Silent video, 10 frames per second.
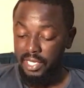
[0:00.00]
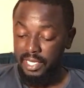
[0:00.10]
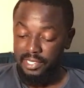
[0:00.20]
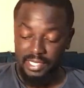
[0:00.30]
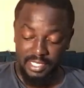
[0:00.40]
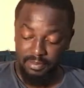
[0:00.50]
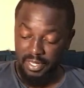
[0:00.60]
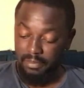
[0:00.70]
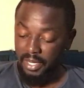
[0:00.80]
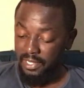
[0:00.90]

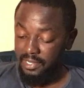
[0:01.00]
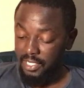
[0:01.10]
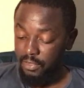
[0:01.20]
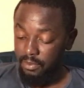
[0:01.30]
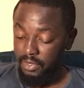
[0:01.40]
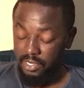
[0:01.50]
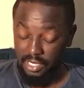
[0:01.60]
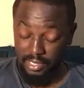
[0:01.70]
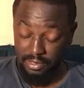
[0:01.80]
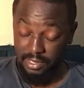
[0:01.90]
6-month bank
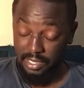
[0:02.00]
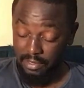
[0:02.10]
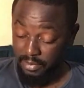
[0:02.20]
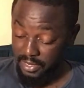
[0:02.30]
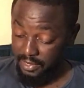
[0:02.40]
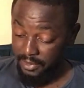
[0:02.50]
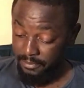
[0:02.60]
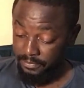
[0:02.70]
statement